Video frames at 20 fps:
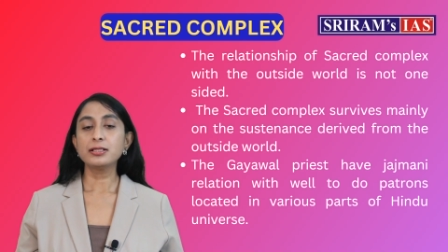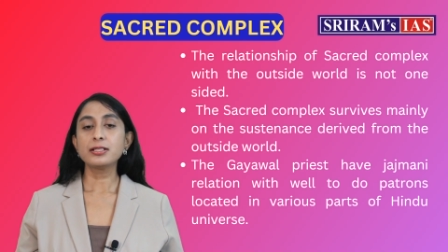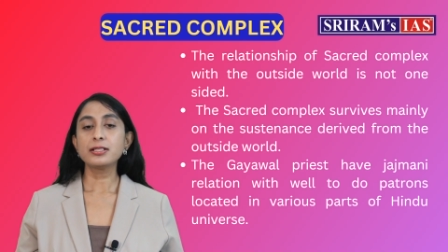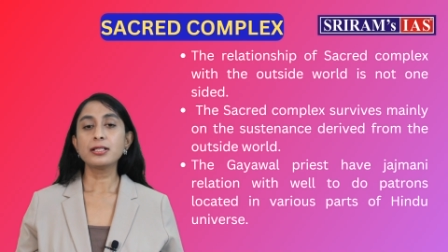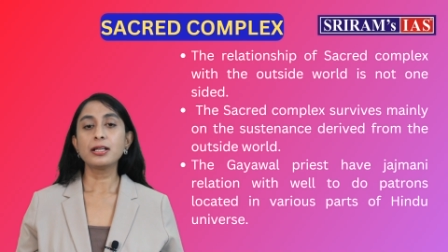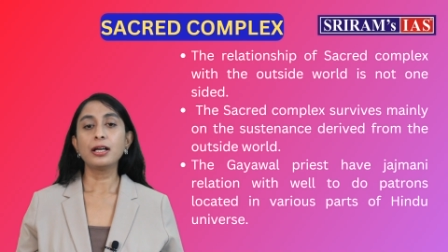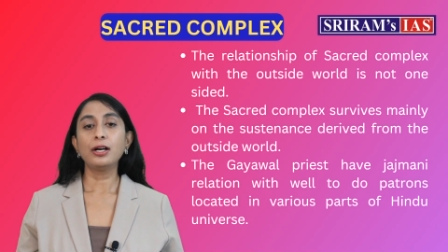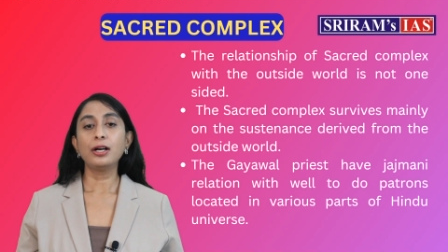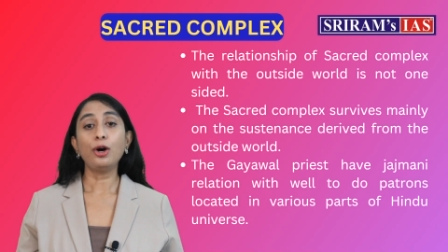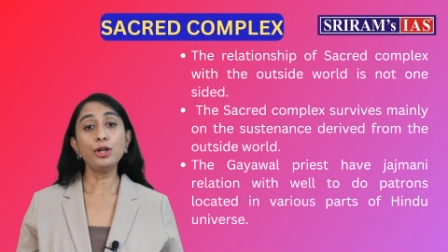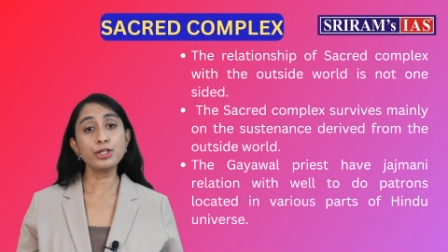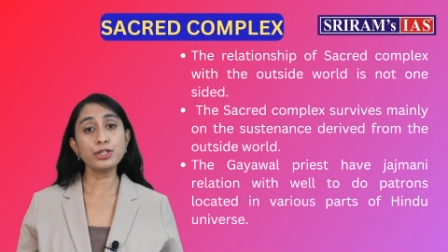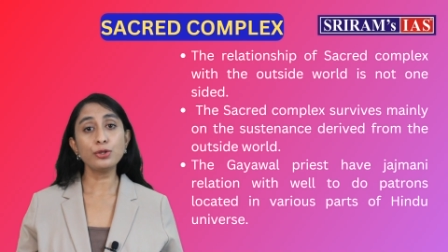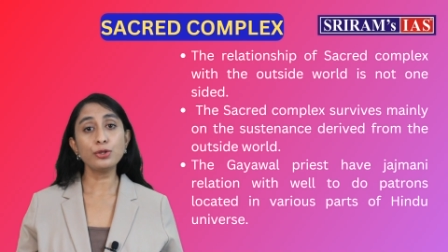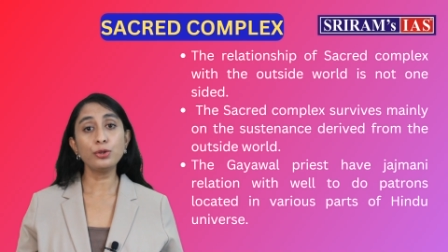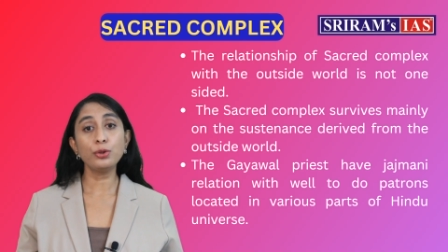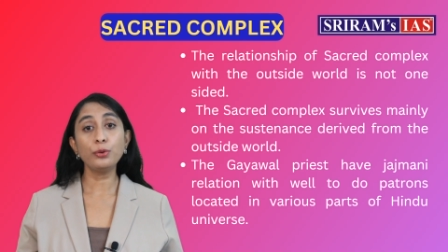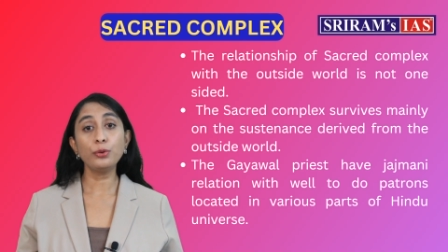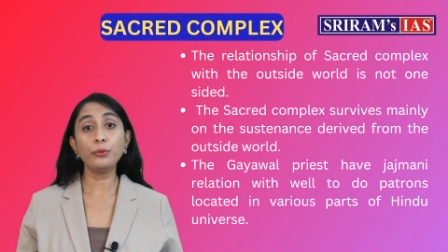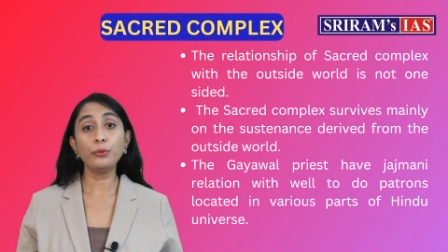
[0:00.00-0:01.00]
Also,
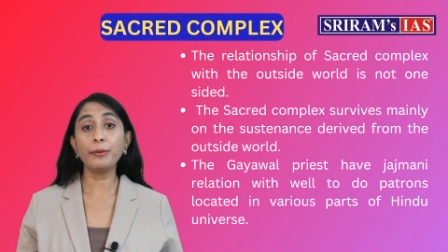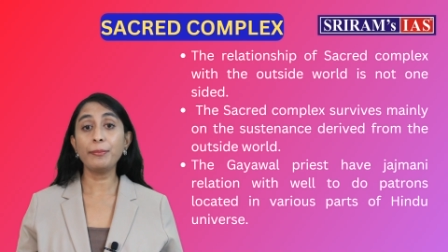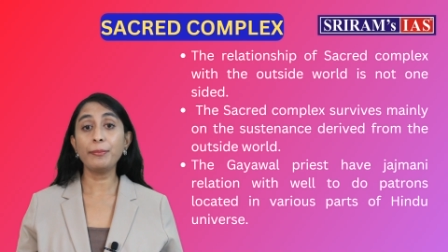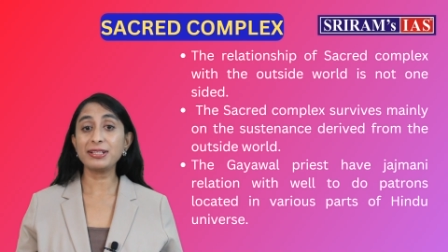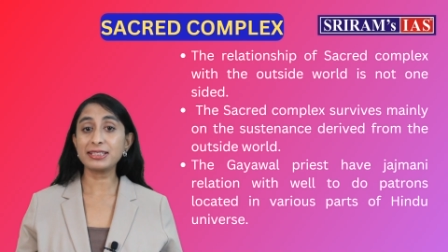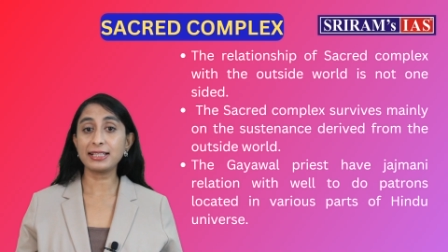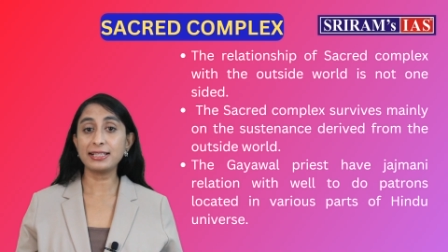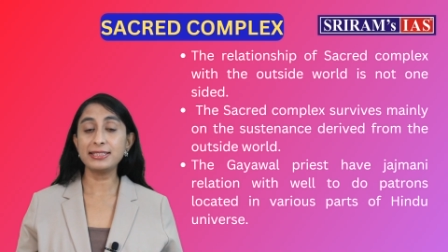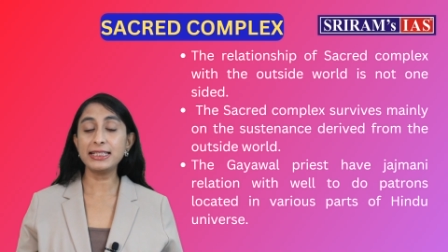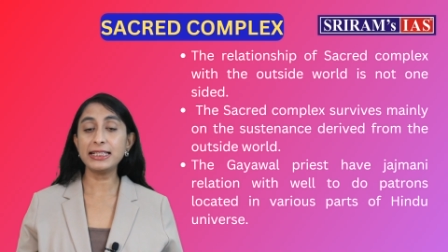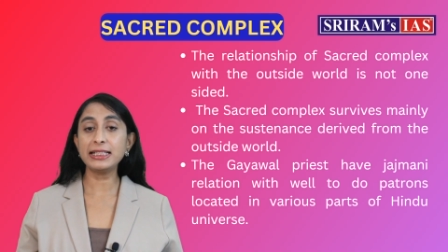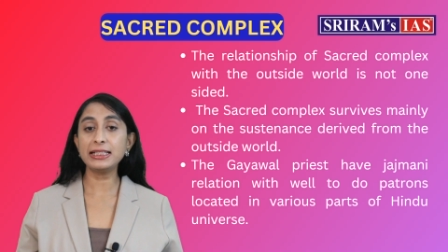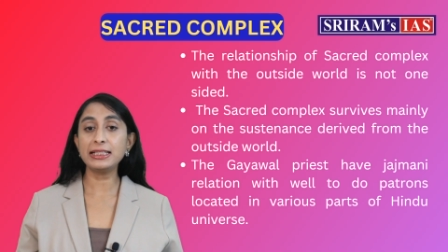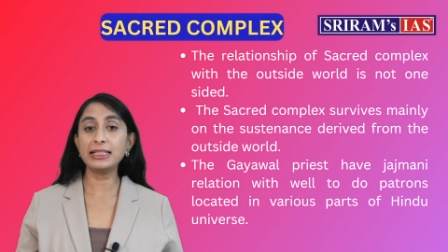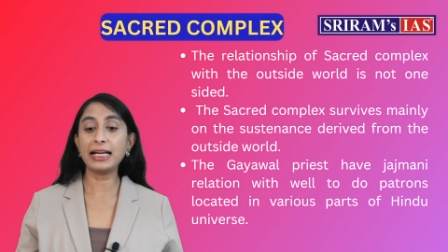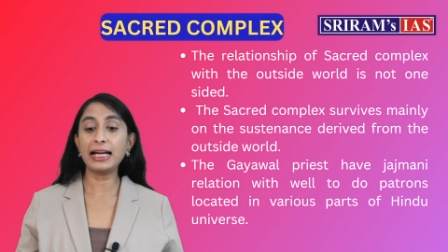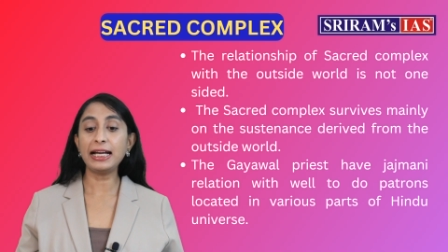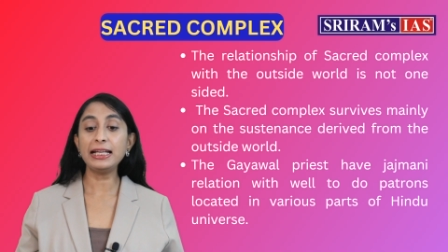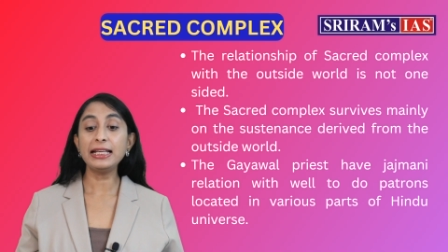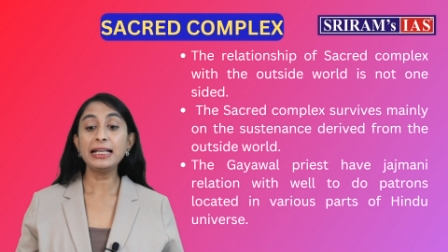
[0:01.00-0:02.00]
we must consider that
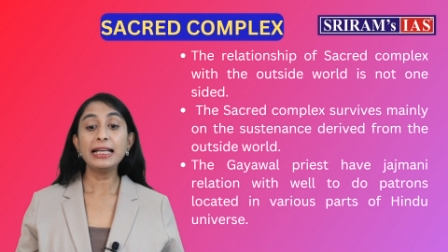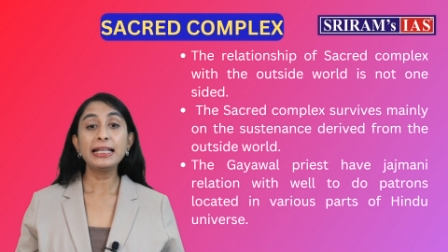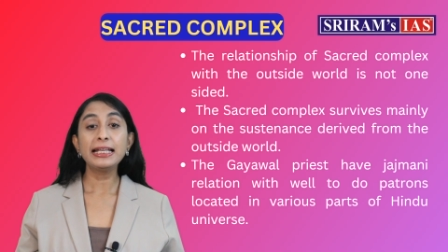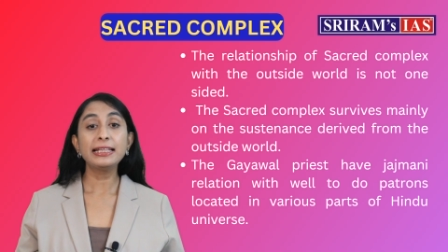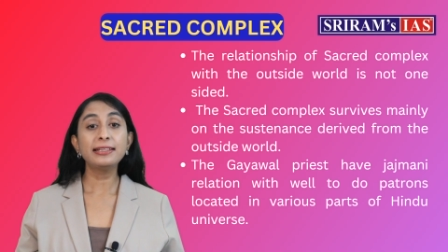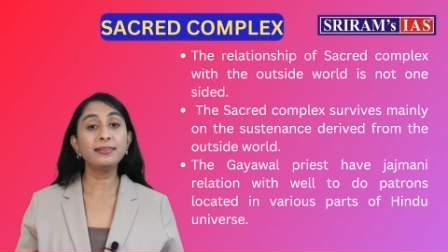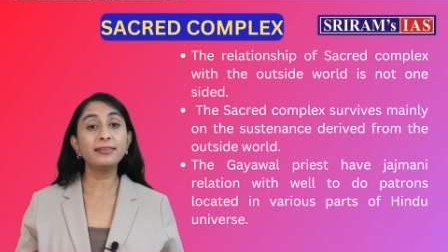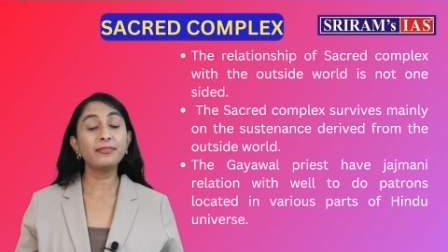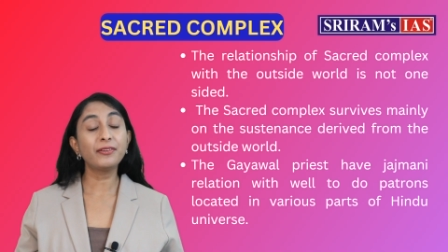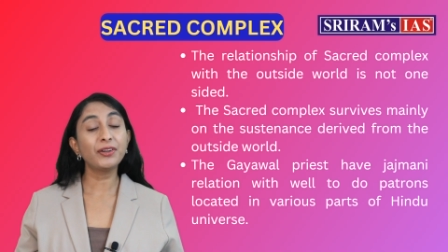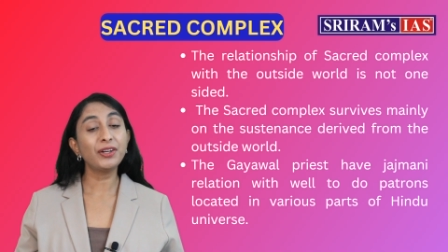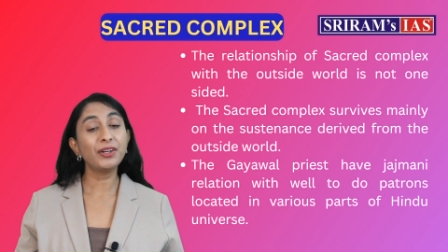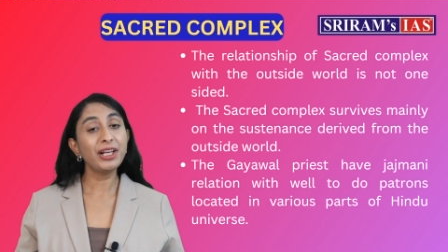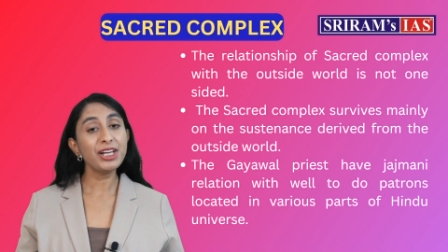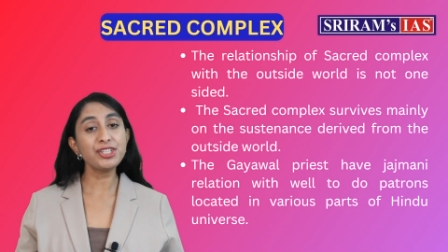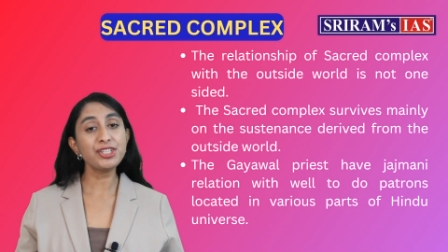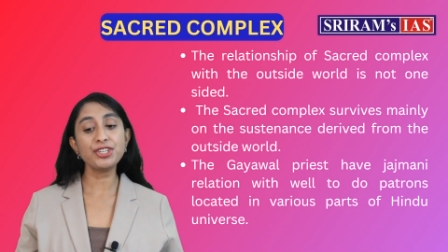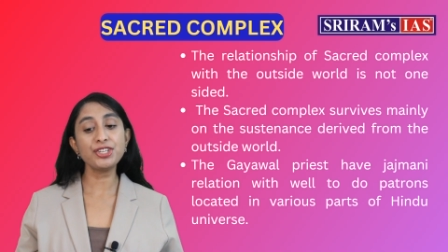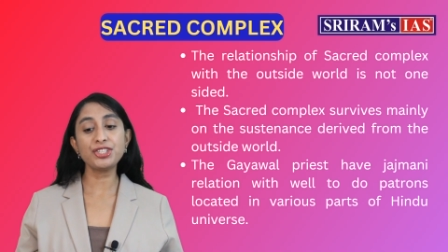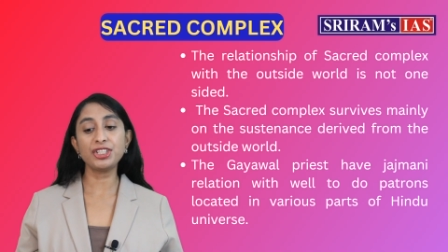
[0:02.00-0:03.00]
the
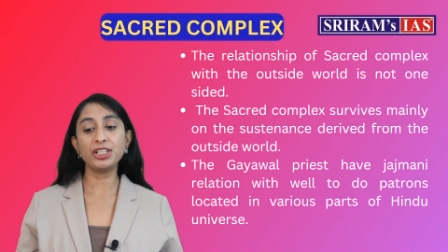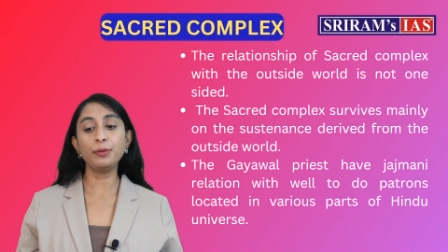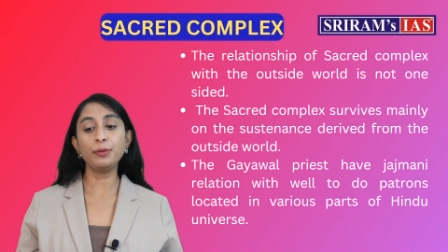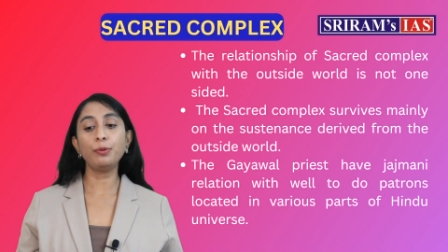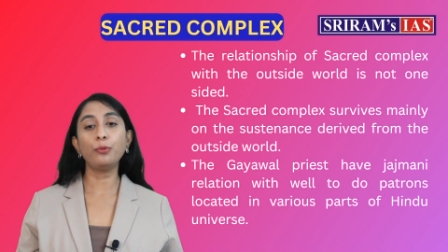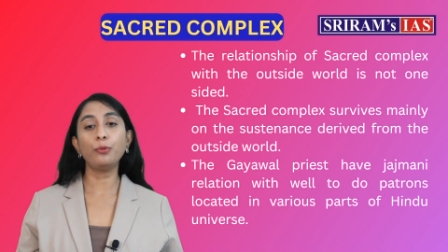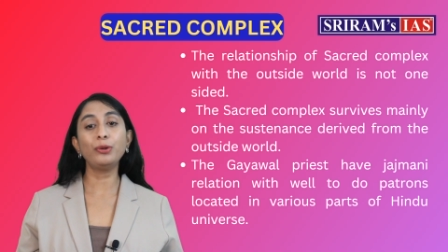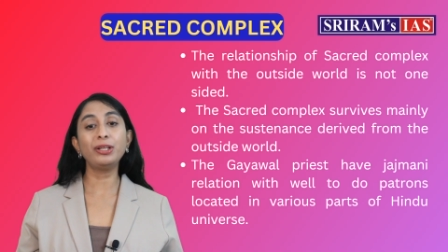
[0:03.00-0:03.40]
relationship of